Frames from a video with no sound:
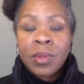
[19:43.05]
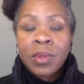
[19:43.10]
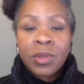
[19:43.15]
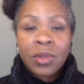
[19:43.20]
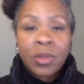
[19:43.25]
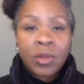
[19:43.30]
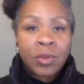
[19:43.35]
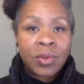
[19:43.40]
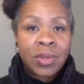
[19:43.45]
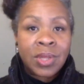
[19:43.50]

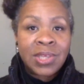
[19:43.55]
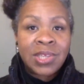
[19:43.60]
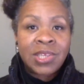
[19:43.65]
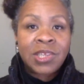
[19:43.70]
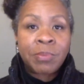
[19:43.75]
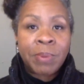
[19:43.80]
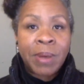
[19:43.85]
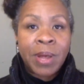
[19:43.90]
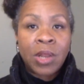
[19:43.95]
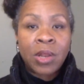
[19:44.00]
So this
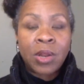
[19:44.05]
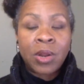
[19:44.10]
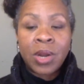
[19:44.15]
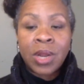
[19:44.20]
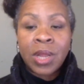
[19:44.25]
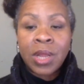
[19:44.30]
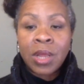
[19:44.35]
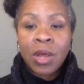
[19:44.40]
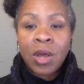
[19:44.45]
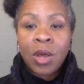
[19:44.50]
is about
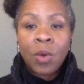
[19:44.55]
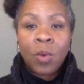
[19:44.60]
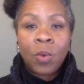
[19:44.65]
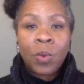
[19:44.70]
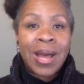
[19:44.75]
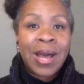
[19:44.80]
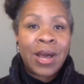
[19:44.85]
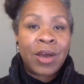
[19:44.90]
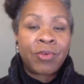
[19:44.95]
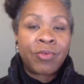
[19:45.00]
learning on
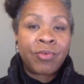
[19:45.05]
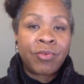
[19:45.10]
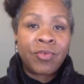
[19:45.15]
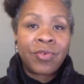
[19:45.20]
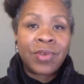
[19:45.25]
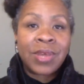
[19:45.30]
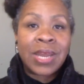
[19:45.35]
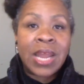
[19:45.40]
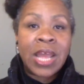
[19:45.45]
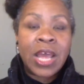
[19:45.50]
how
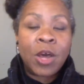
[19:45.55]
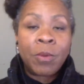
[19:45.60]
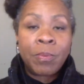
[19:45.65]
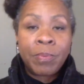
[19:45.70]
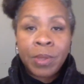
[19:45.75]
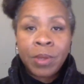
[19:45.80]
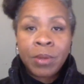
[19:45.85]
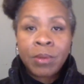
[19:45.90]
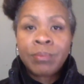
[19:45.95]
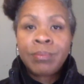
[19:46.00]
Groove can
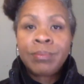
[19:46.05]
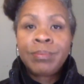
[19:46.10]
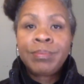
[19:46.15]
help you.